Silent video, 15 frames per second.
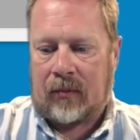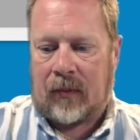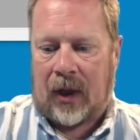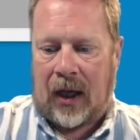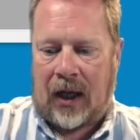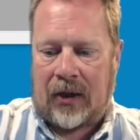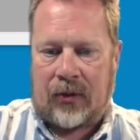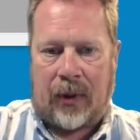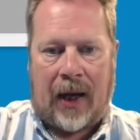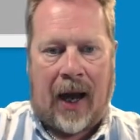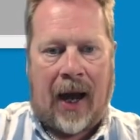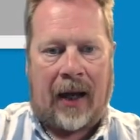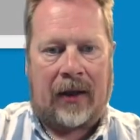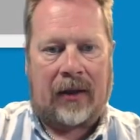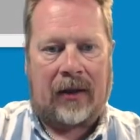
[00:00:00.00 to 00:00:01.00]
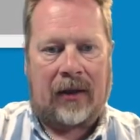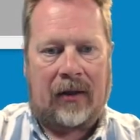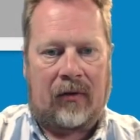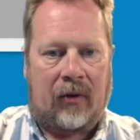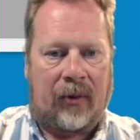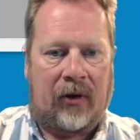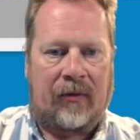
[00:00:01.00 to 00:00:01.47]
as we add and
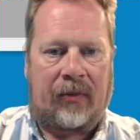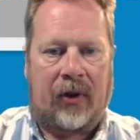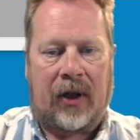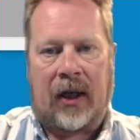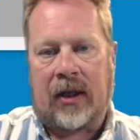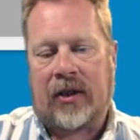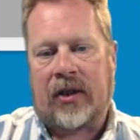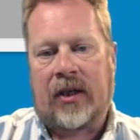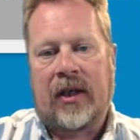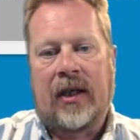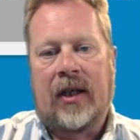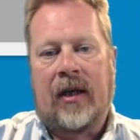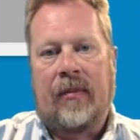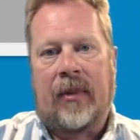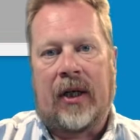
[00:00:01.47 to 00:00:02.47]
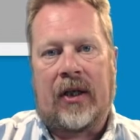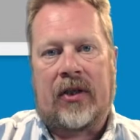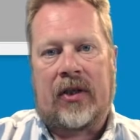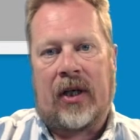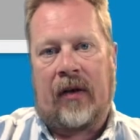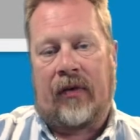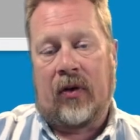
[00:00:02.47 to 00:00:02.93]
remove products.
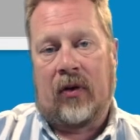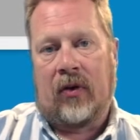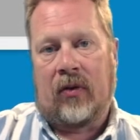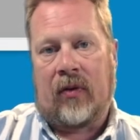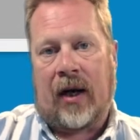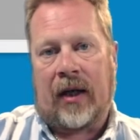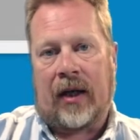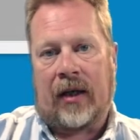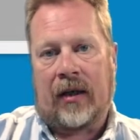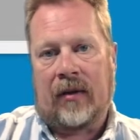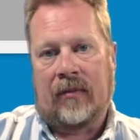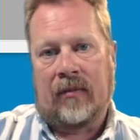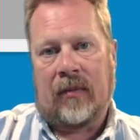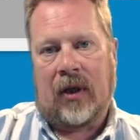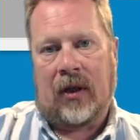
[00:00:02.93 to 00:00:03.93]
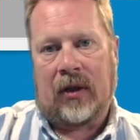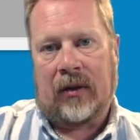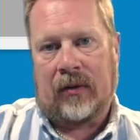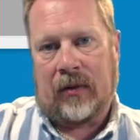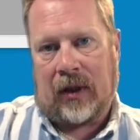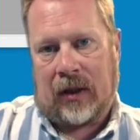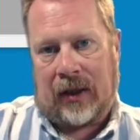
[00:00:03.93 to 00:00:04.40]
But if you're running
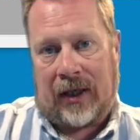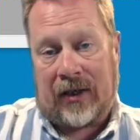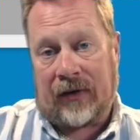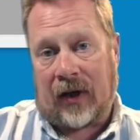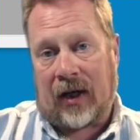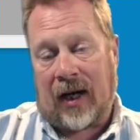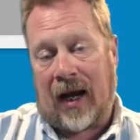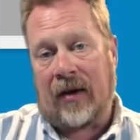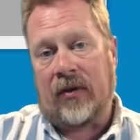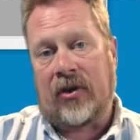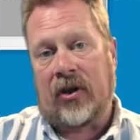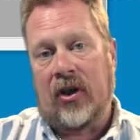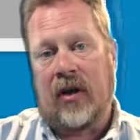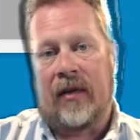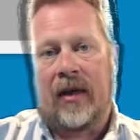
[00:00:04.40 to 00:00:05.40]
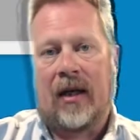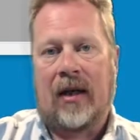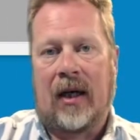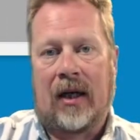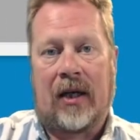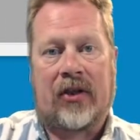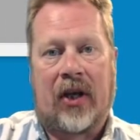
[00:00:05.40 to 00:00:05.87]
on an Easify cloud server,
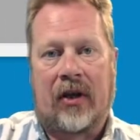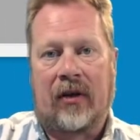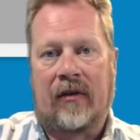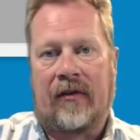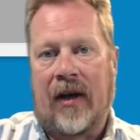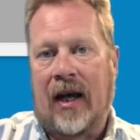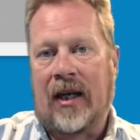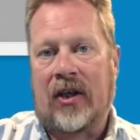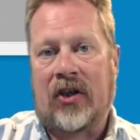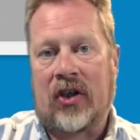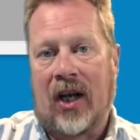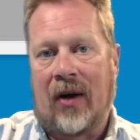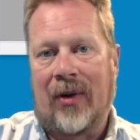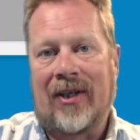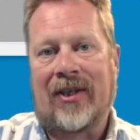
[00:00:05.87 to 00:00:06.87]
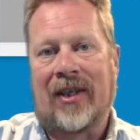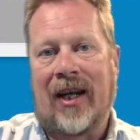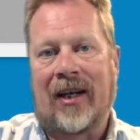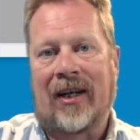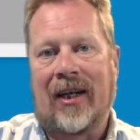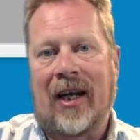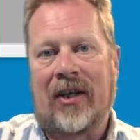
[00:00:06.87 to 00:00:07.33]
and let's say you've got a fairly slow
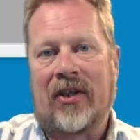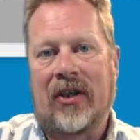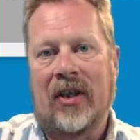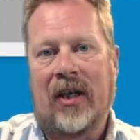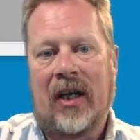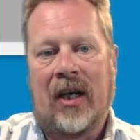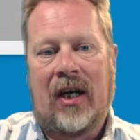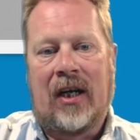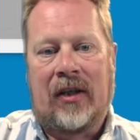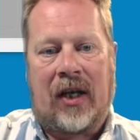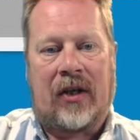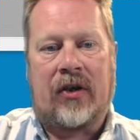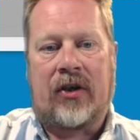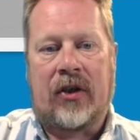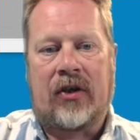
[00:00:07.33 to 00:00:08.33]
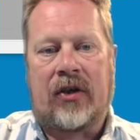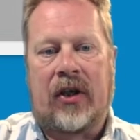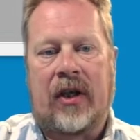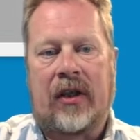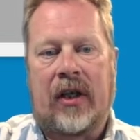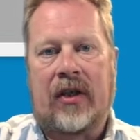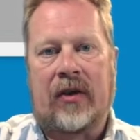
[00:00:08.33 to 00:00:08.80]
internet connection, then you should see
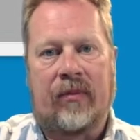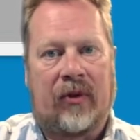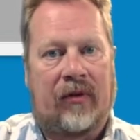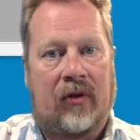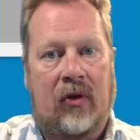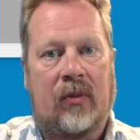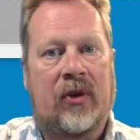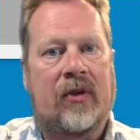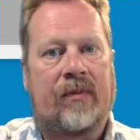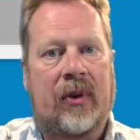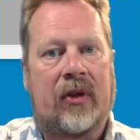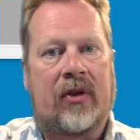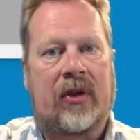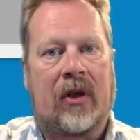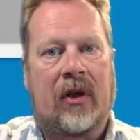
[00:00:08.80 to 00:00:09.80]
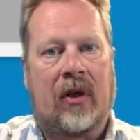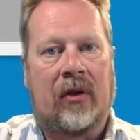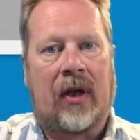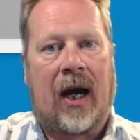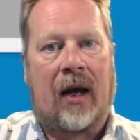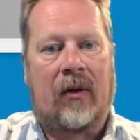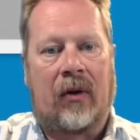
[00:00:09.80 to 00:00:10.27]
a decent performance boost on
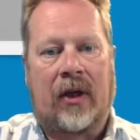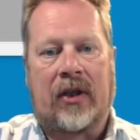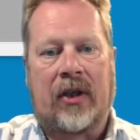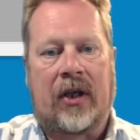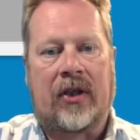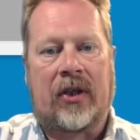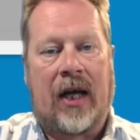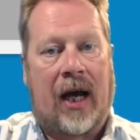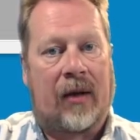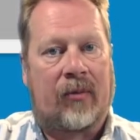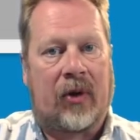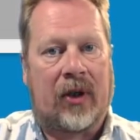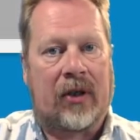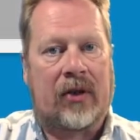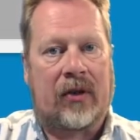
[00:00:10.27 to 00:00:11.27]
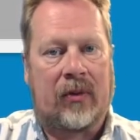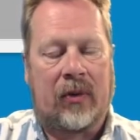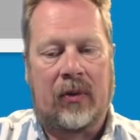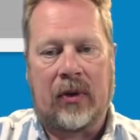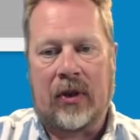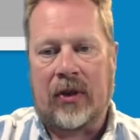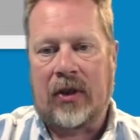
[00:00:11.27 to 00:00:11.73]
how long it takes to add products to
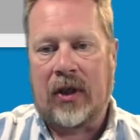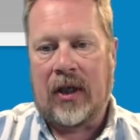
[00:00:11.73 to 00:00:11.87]
orders.